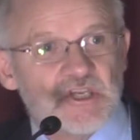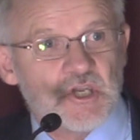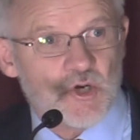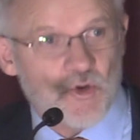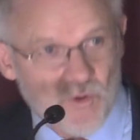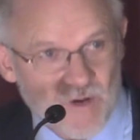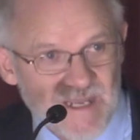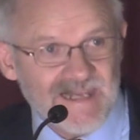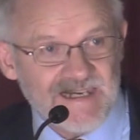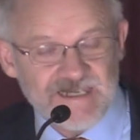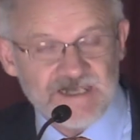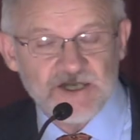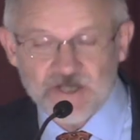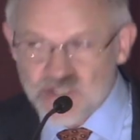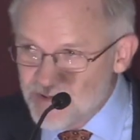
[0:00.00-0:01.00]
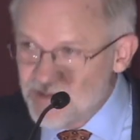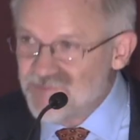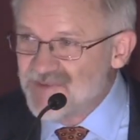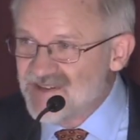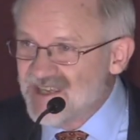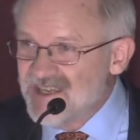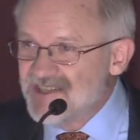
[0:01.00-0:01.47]
Great
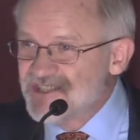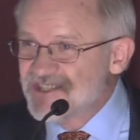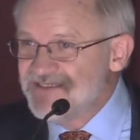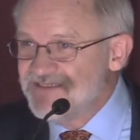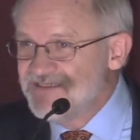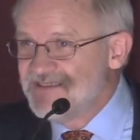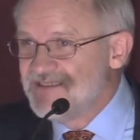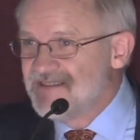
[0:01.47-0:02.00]
tribulation.